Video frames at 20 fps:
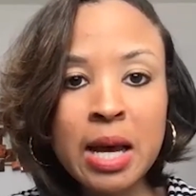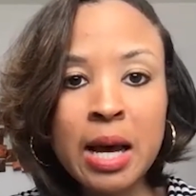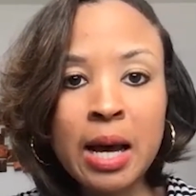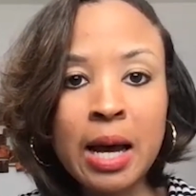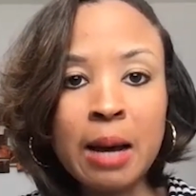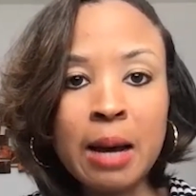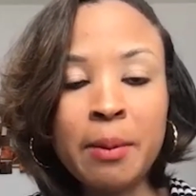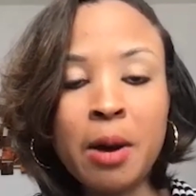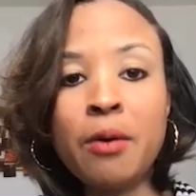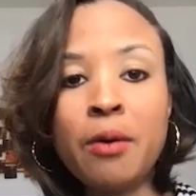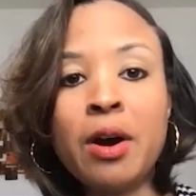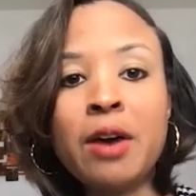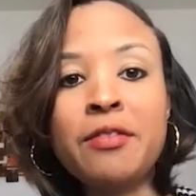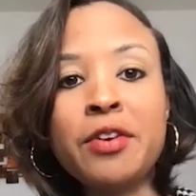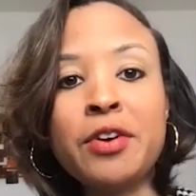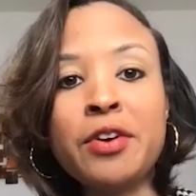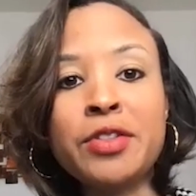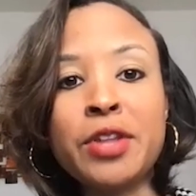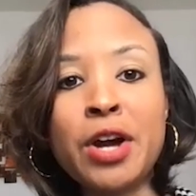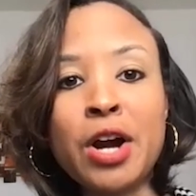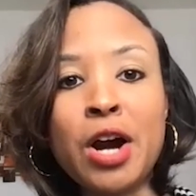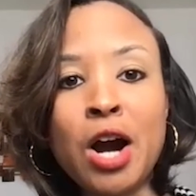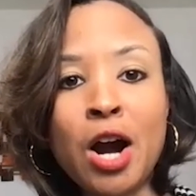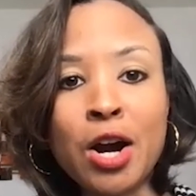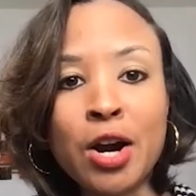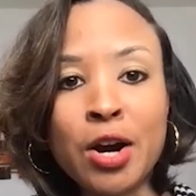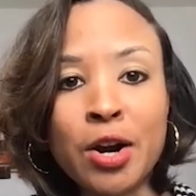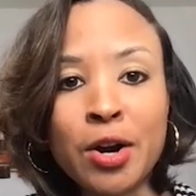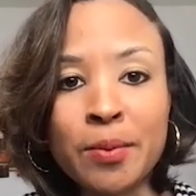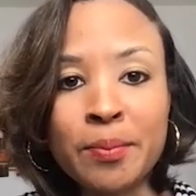However, there
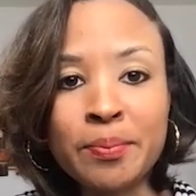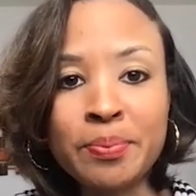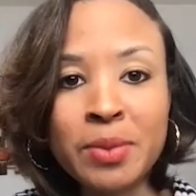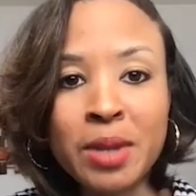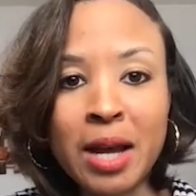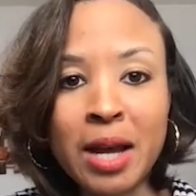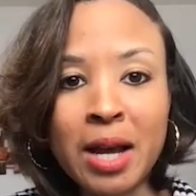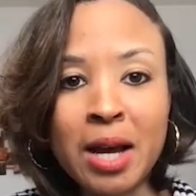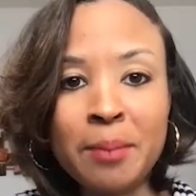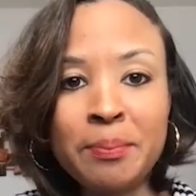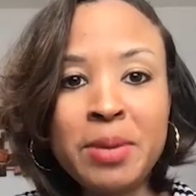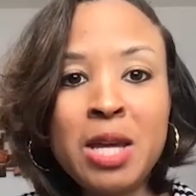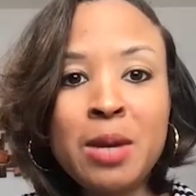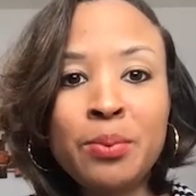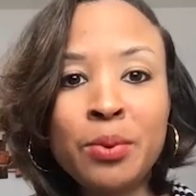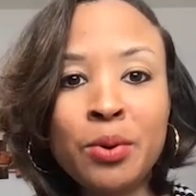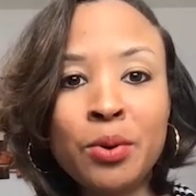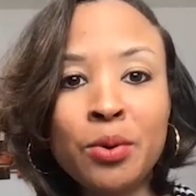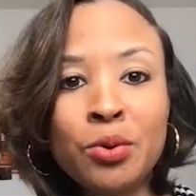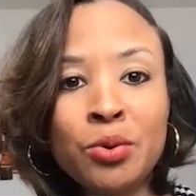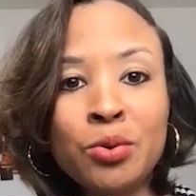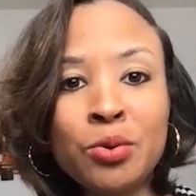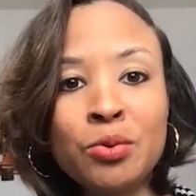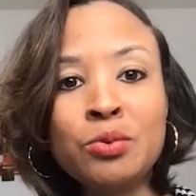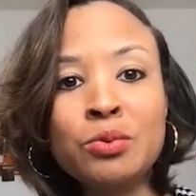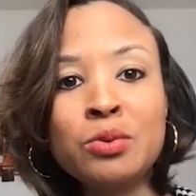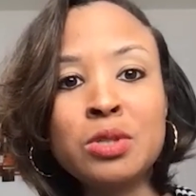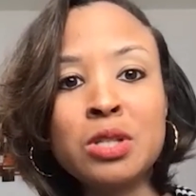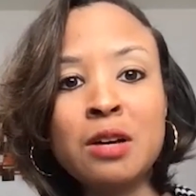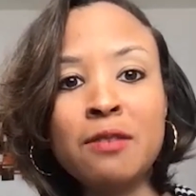are people
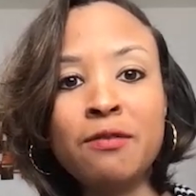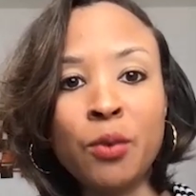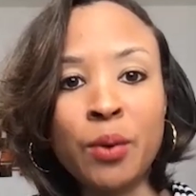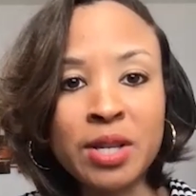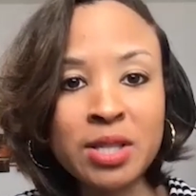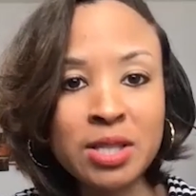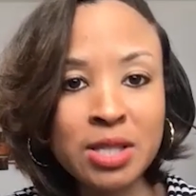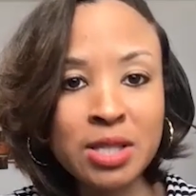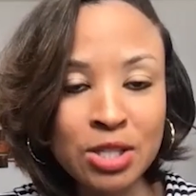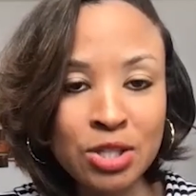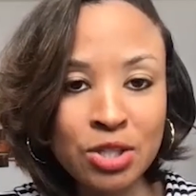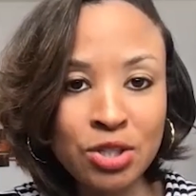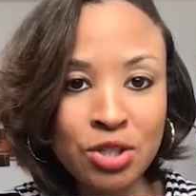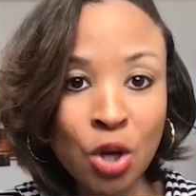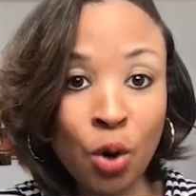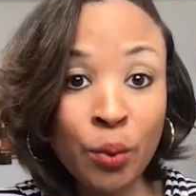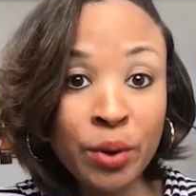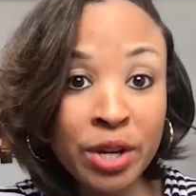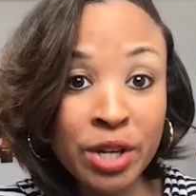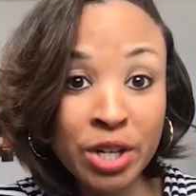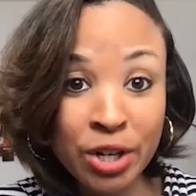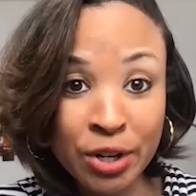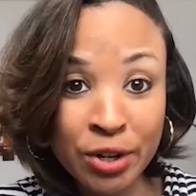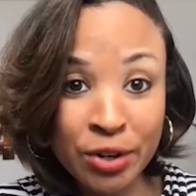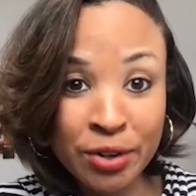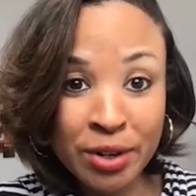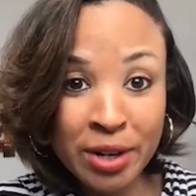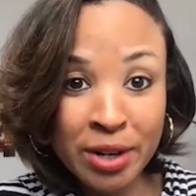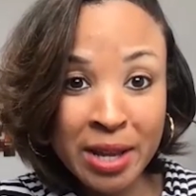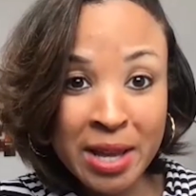whose voices don't get
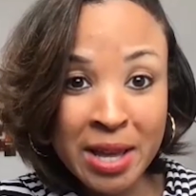heard.